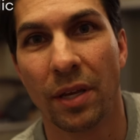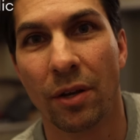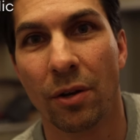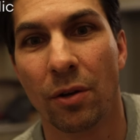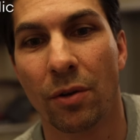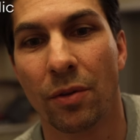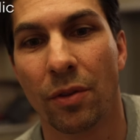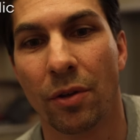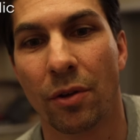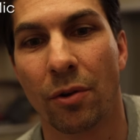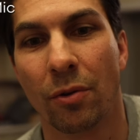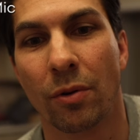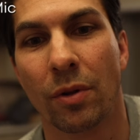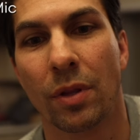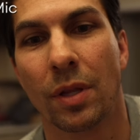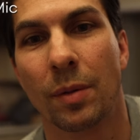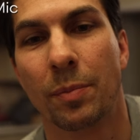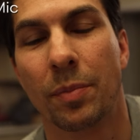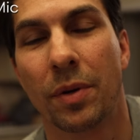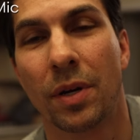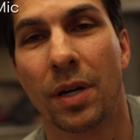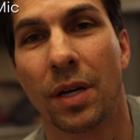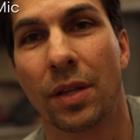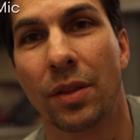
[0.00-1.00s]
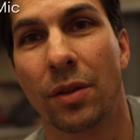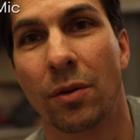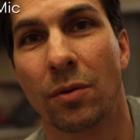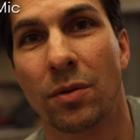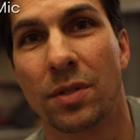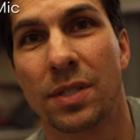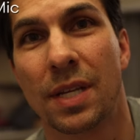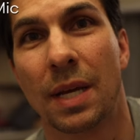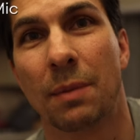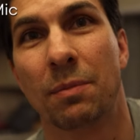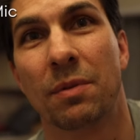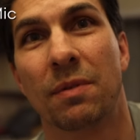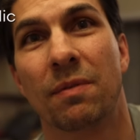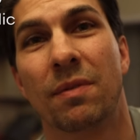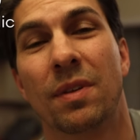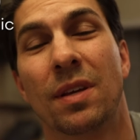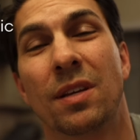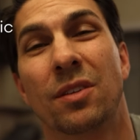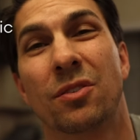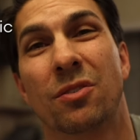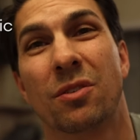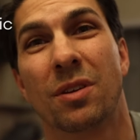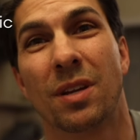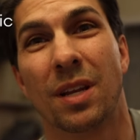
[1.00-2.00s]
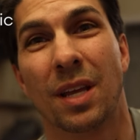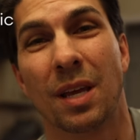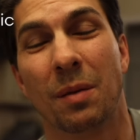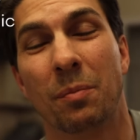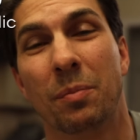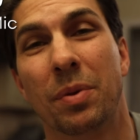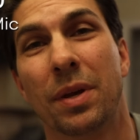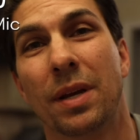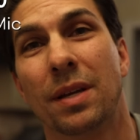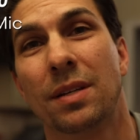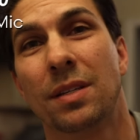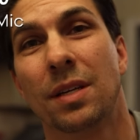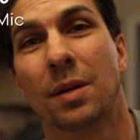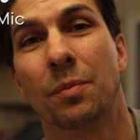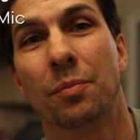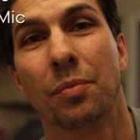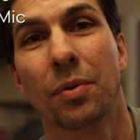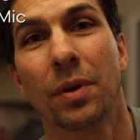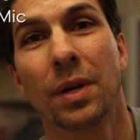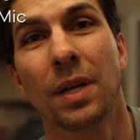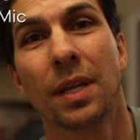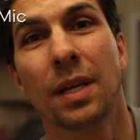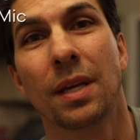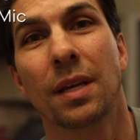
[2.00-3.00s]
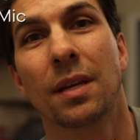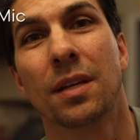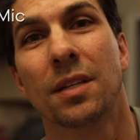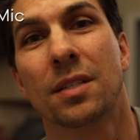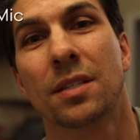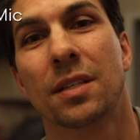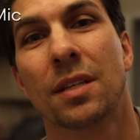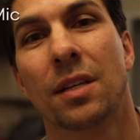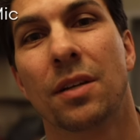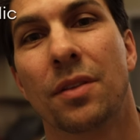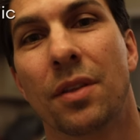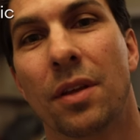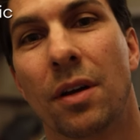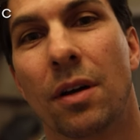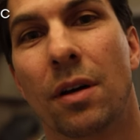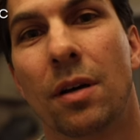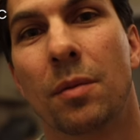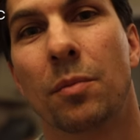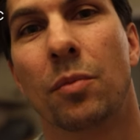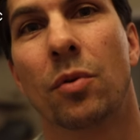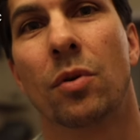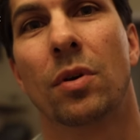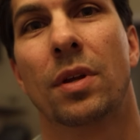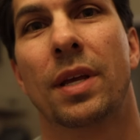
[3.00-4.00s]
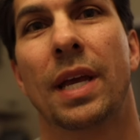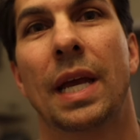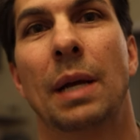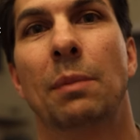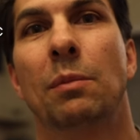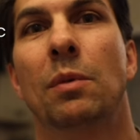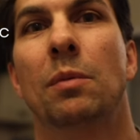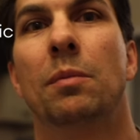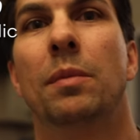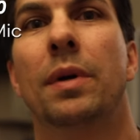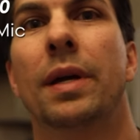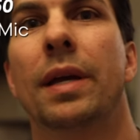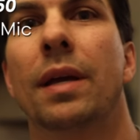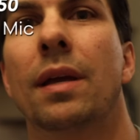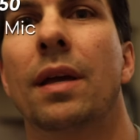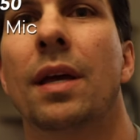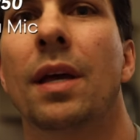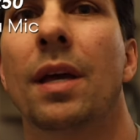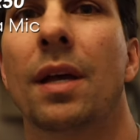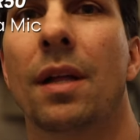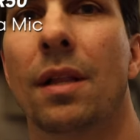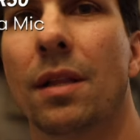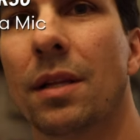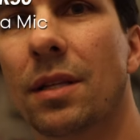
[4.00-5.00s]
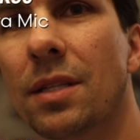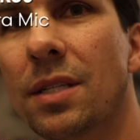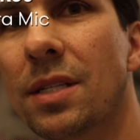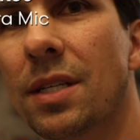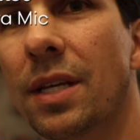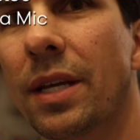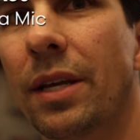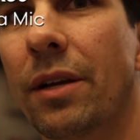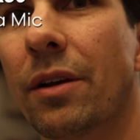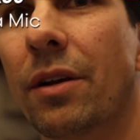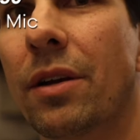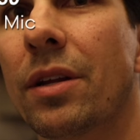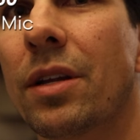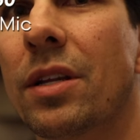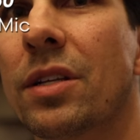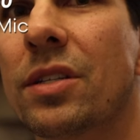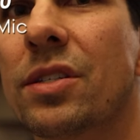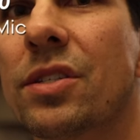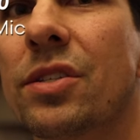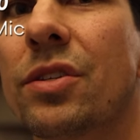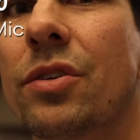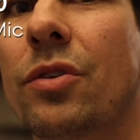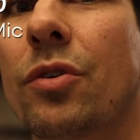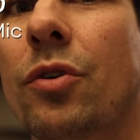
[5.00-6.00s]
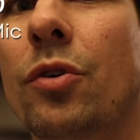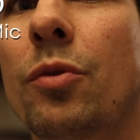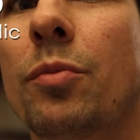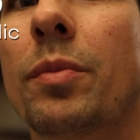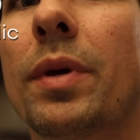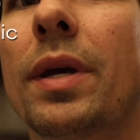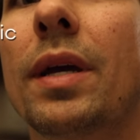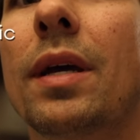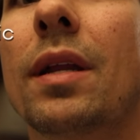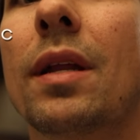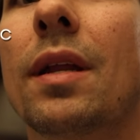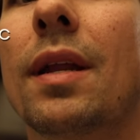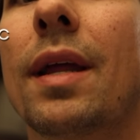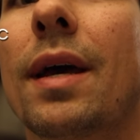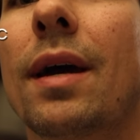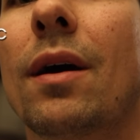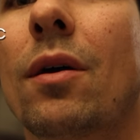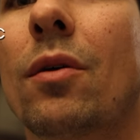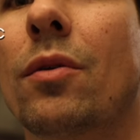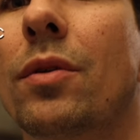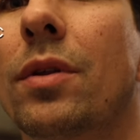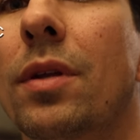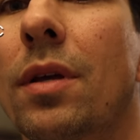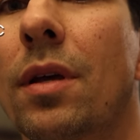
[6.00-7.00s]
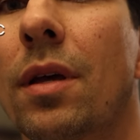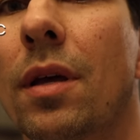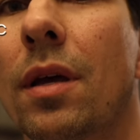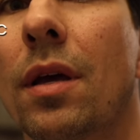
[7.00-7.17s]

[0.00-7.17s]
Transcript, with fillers: here on the GorillaPod, those types of things are going to get picked up pretty easily on the onboard camera mic. Let's say you're going to zoom in and out.